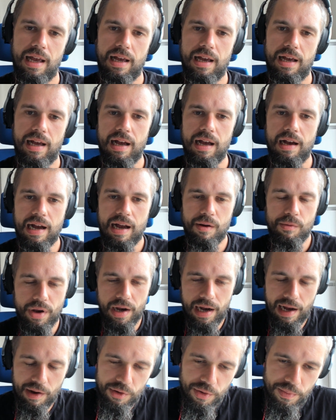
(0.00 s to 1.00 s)

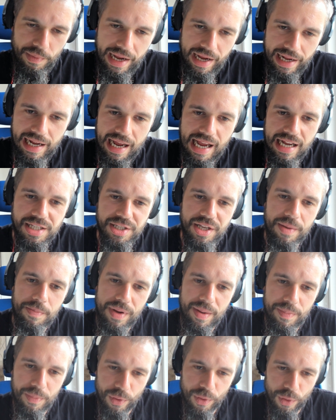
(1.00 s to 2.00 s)
How you make 80
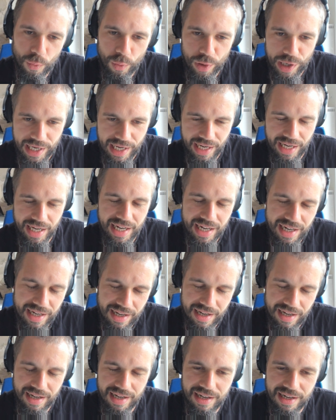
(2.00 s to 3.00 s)
people working
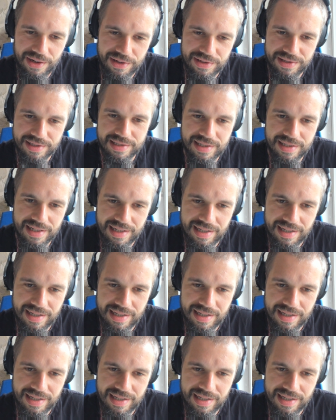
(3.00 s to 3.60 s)
on